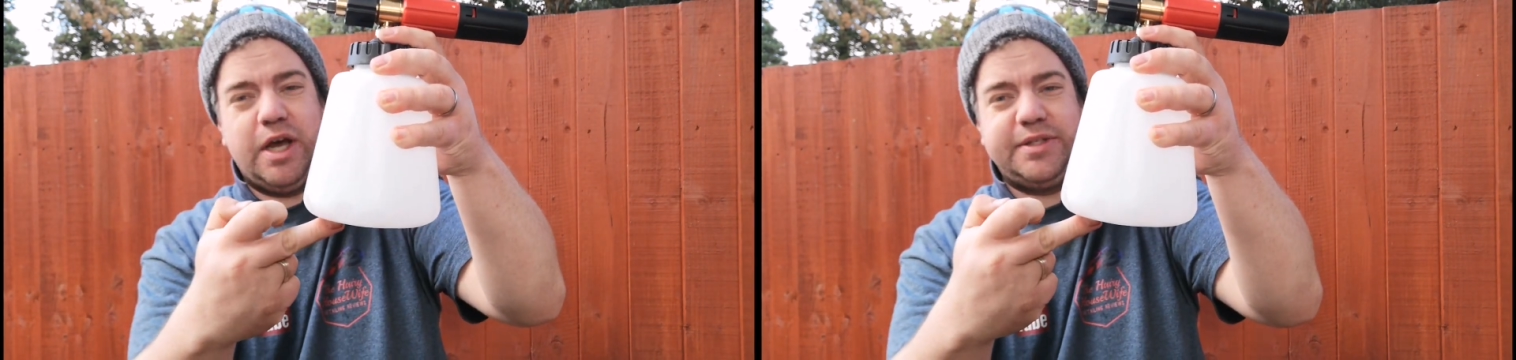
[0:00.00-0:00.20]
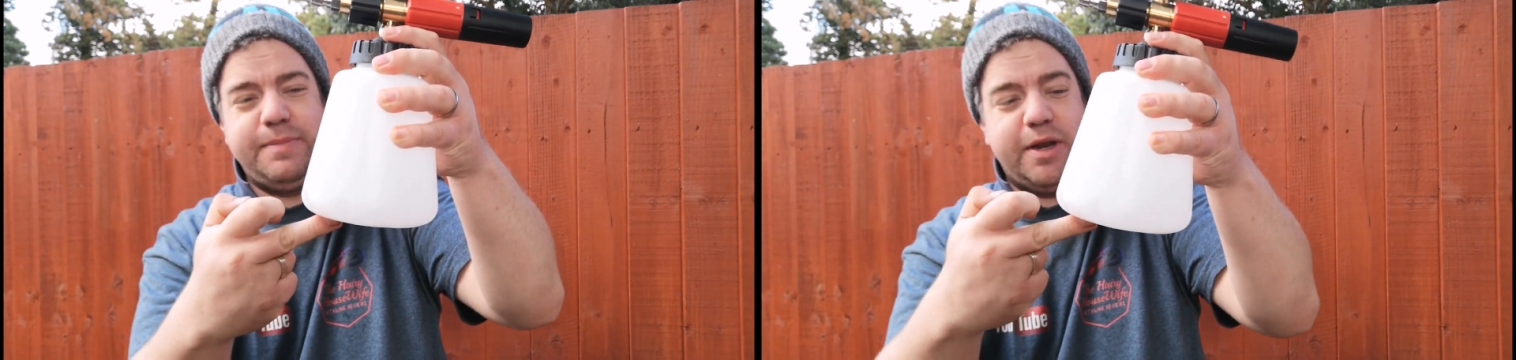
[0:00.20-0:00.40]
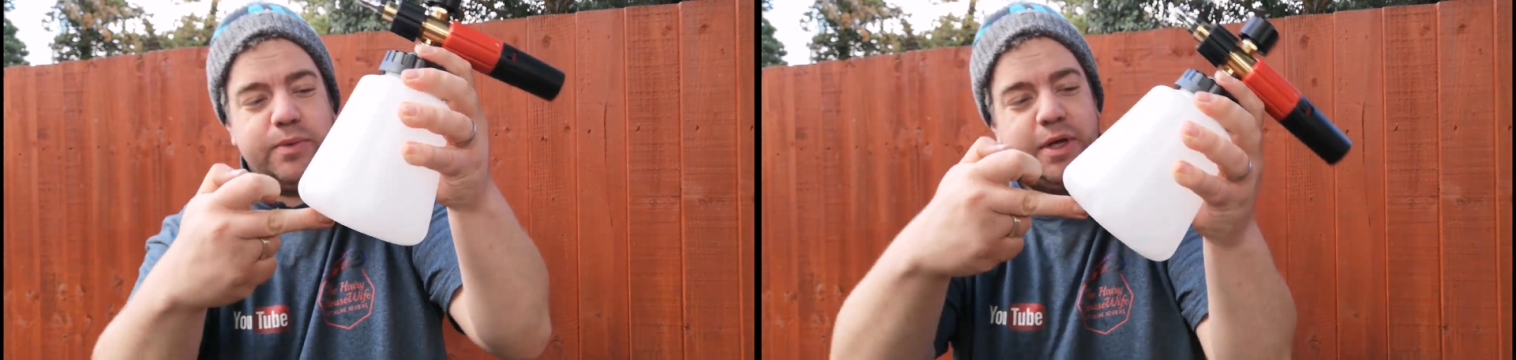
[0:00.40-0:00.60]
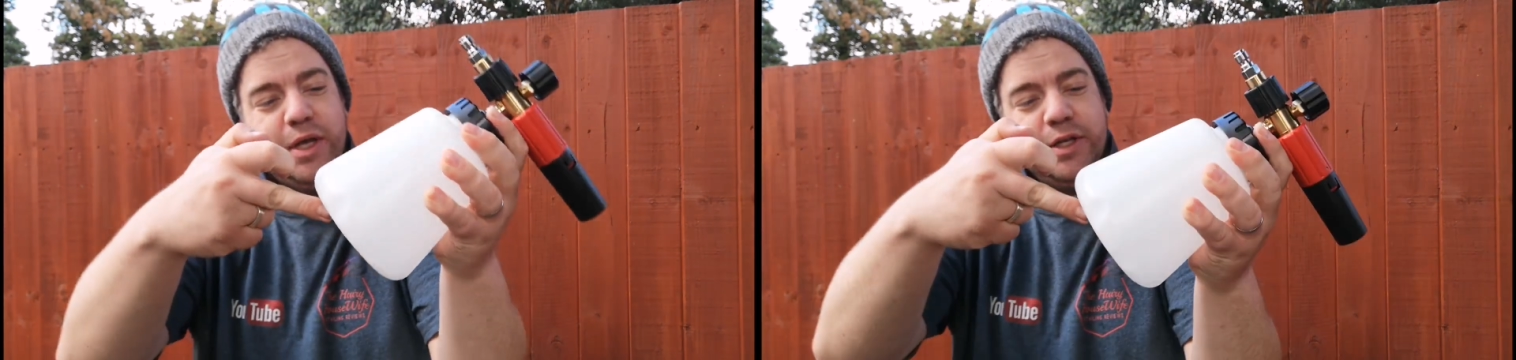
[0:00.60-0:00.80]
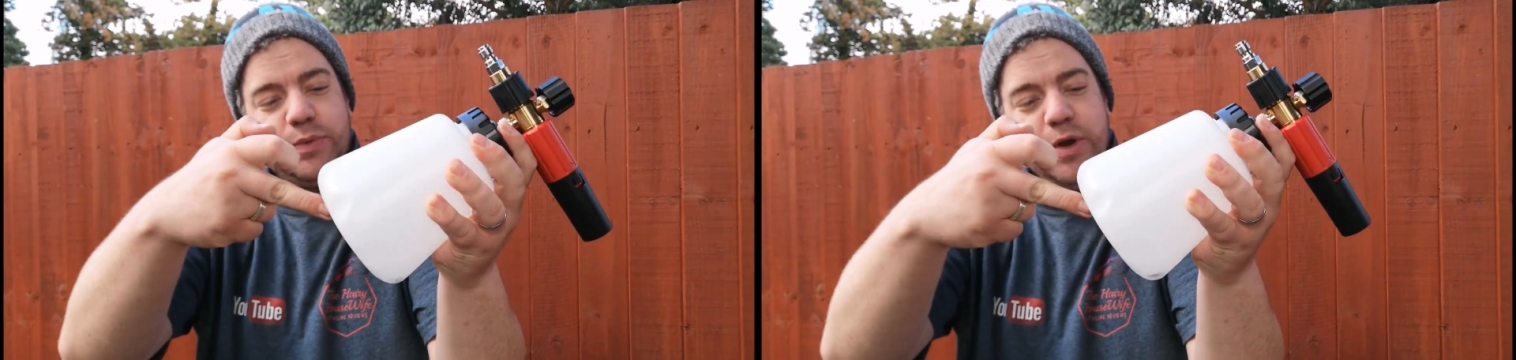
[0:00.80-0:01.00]
goes to the middle.
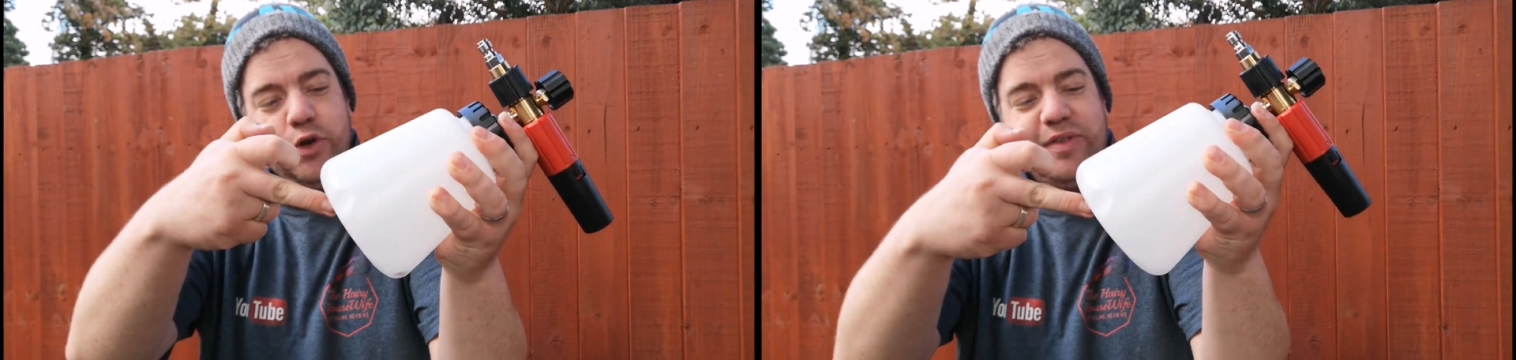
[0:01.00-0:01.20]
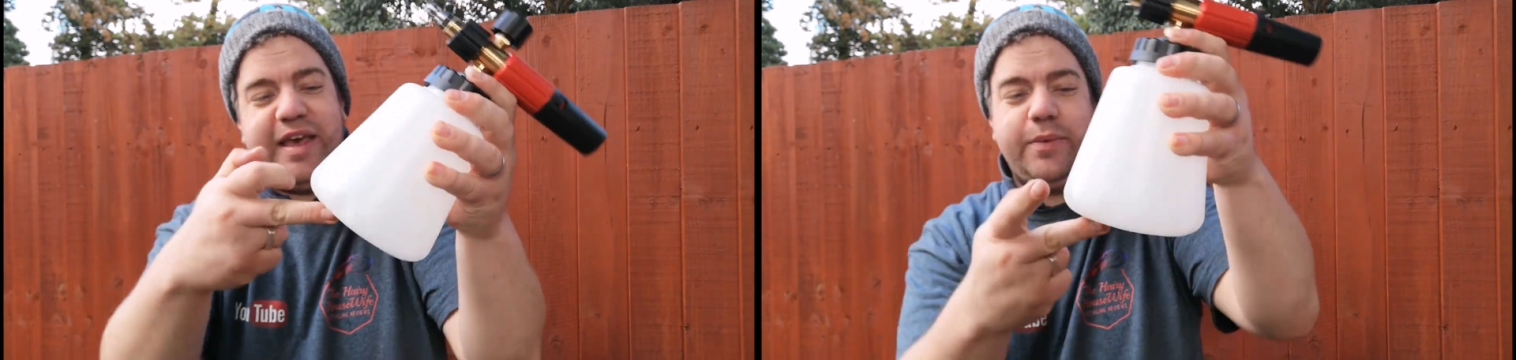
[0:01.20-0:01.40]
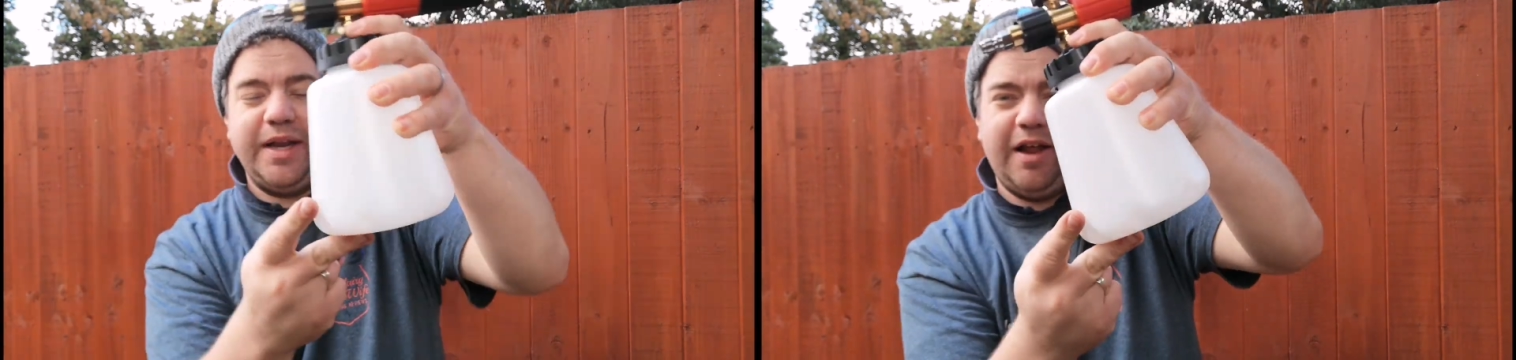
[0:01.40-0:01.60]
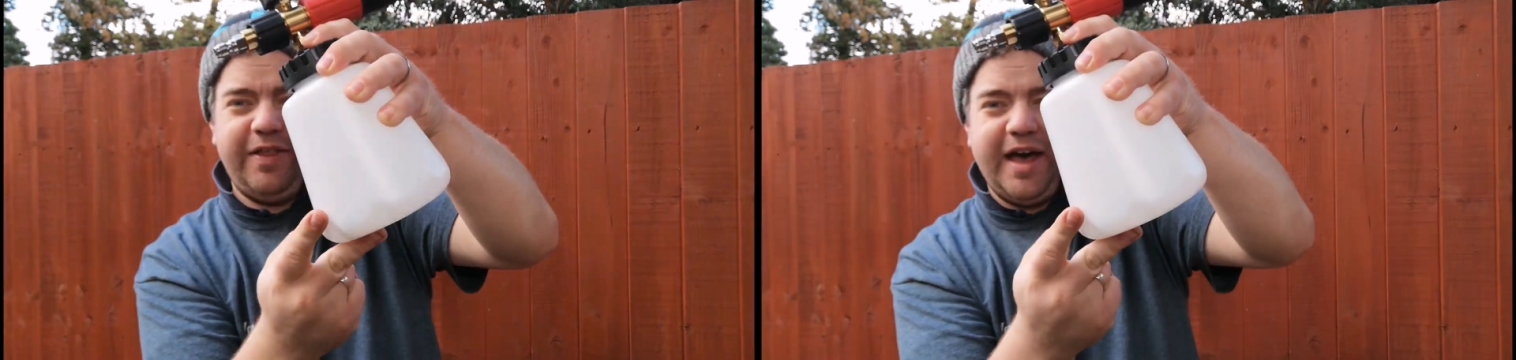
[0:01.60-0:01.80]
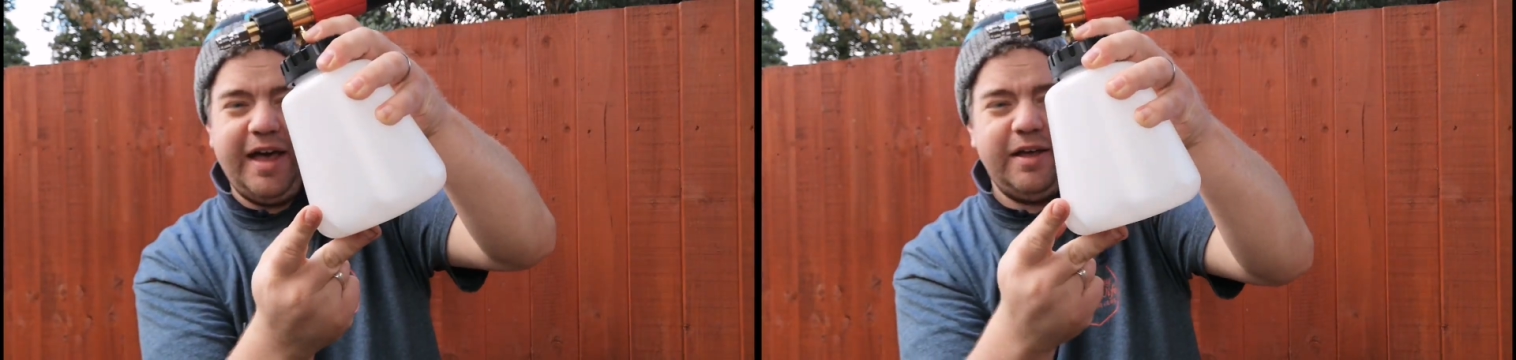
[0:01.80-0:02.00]
So when you're tilted
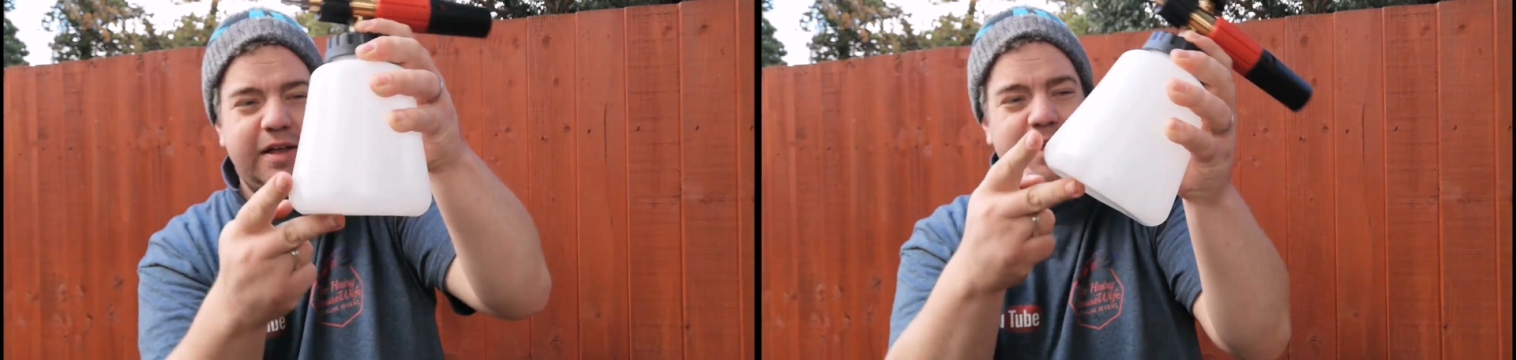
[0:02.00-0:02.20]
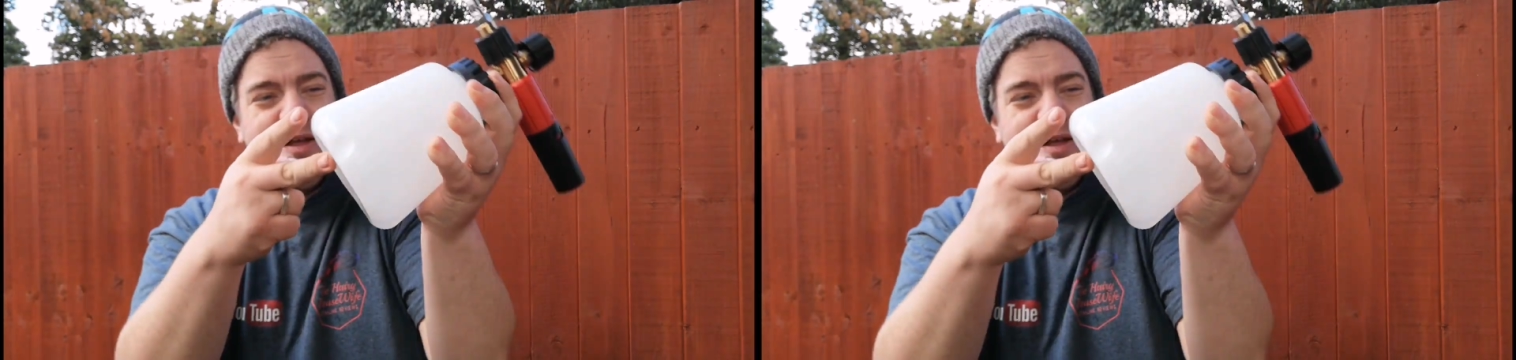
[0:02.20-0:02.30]
like that,